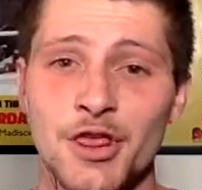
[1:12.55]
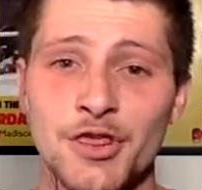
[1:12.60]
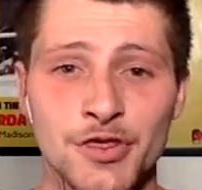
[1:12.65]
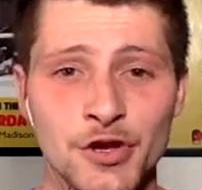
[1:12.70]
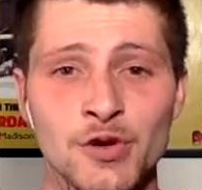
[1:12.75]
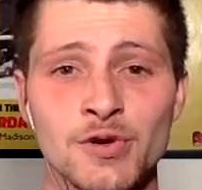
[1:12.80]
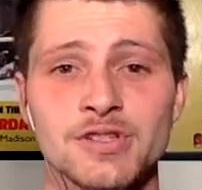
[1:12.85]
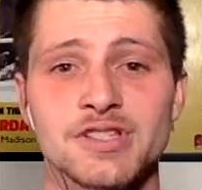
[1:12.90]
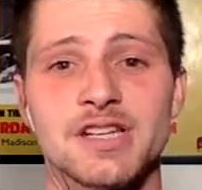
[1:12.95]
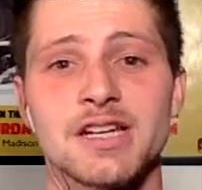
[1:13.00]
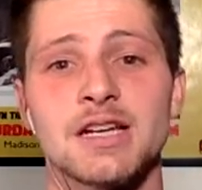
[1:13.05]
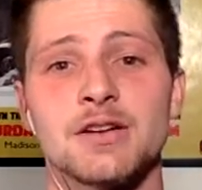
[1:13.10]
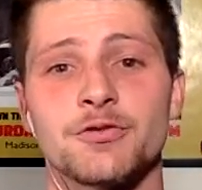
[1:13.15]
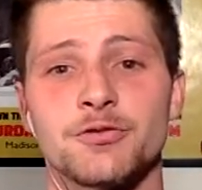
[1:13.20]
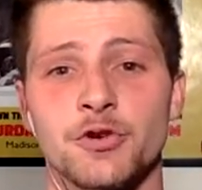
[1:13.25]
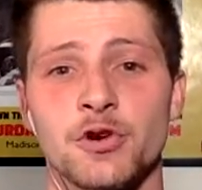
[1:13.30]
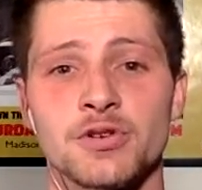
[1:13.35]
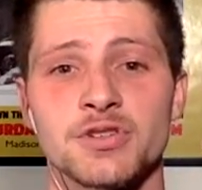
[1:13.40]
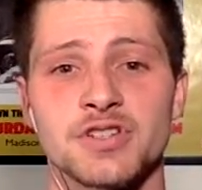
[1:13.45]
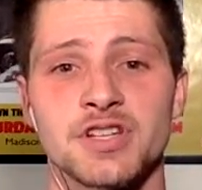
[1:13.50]
13
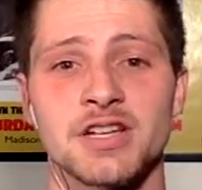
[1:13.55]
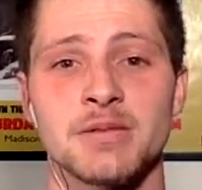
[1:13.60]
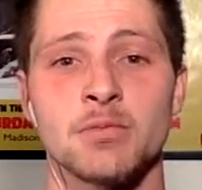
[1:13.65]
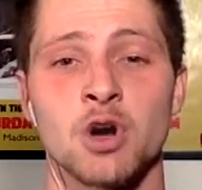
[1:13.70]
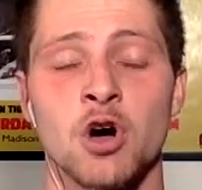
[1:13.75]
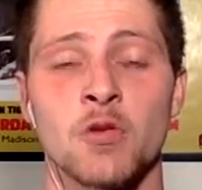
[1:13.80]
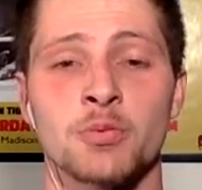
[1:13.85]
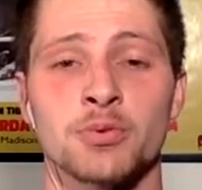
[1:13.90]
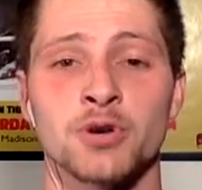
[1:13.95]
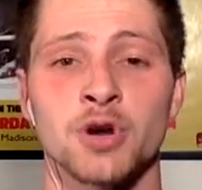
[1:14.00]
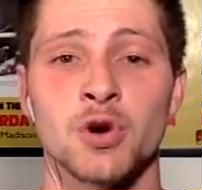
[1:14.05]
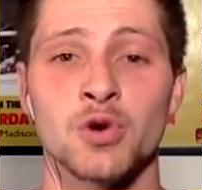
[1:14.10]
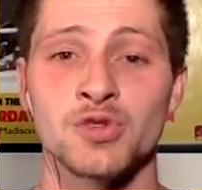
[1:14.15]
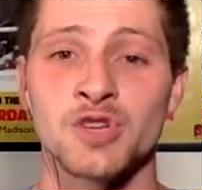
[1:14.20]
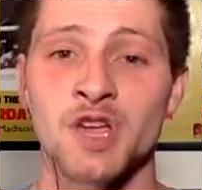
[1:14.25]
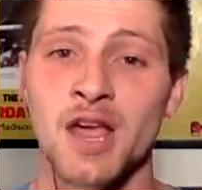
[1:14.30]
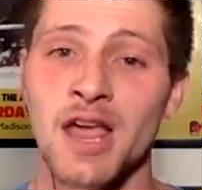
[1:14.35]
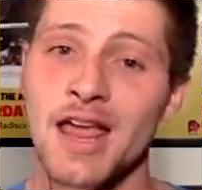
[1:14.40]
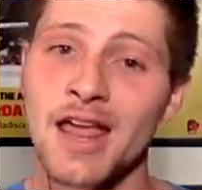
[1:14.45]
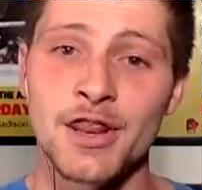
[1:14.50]
first-team All-Pros,
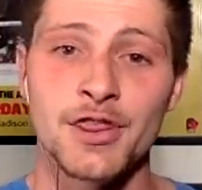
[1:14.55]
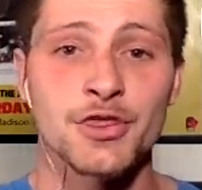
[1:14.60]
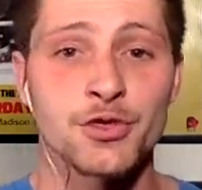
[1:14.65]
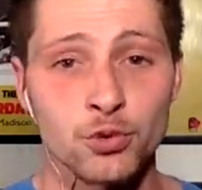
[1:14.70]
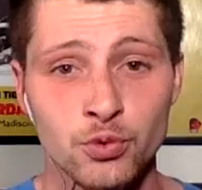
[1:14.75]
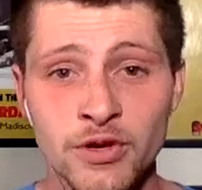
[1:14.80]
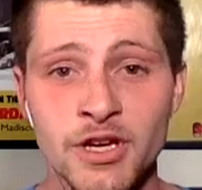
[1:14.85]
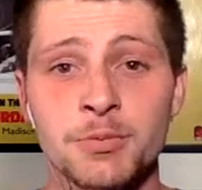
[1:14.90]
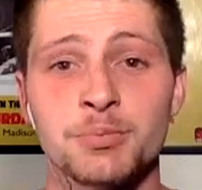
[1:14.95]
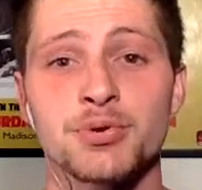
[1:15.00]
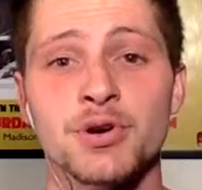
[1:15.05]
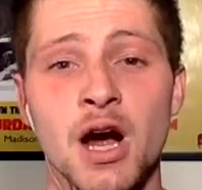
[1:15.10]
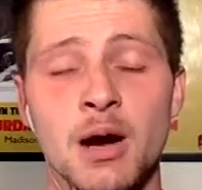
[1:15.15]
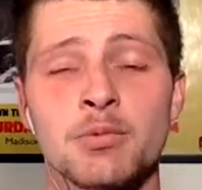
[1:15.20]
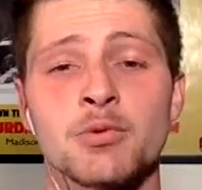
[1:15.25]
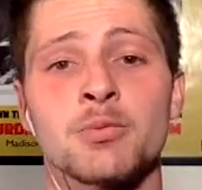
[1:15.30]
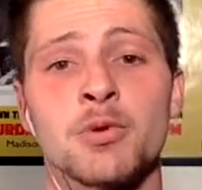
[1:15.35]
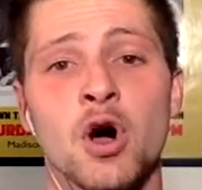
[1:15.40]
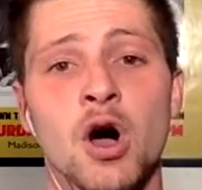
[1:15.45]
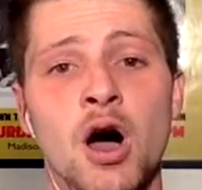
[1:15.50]
and 3
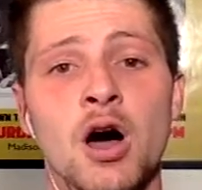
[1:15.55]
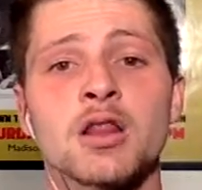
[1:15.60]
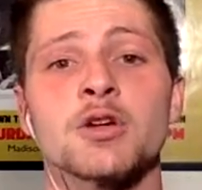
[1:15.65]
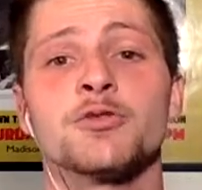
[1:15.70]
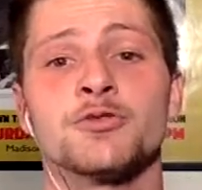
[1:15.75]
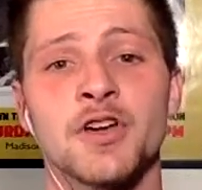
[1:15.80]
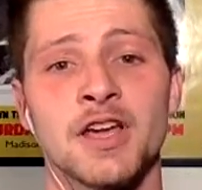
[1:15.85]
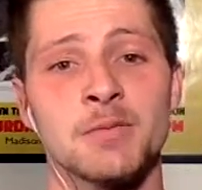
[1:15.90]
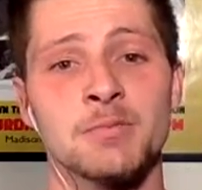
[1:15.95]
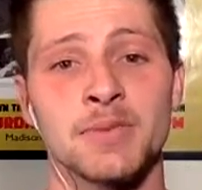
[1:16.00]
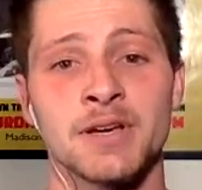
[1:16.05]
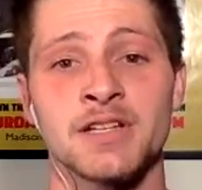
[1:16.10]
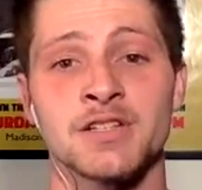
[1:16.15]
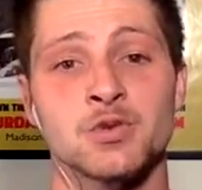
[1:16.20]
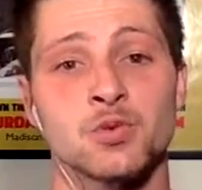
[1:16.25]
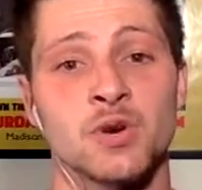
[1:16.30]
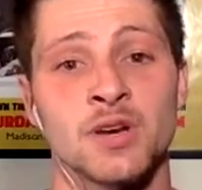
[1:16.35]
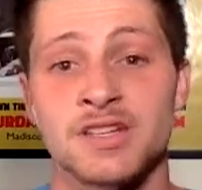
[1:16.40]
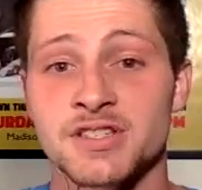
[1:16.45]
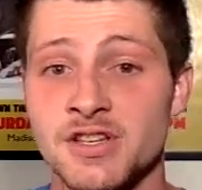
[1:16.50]
probable Hall of Fame bids
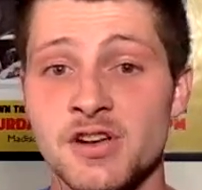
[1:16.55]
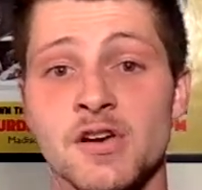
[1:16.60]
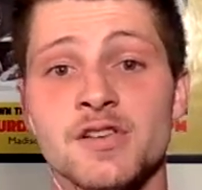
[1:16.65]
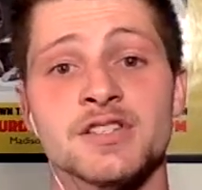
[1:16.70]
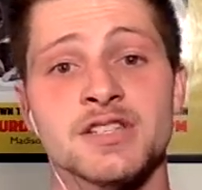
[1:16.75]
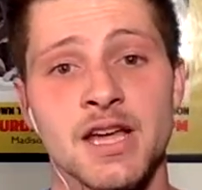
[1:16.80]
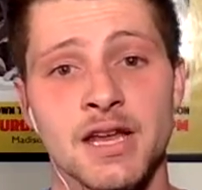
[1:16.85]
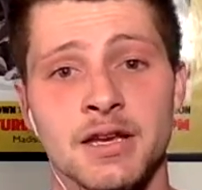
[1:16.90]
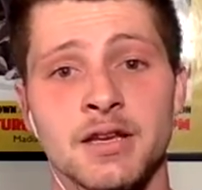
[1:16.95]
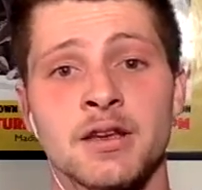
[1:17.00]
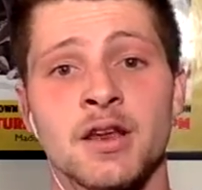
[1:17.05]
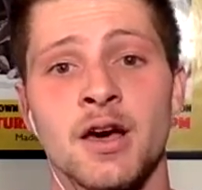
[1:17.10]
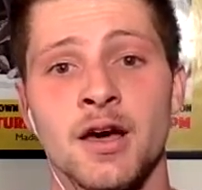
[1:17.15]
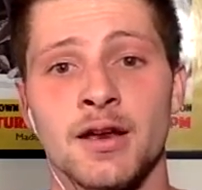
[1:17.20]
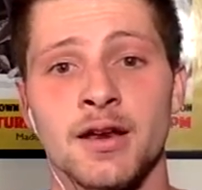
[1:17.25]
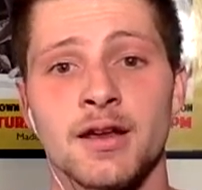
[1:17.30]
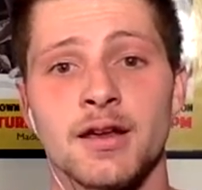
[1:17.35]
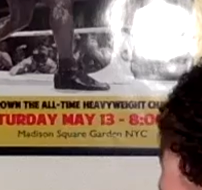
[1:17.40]
when it's all said and done.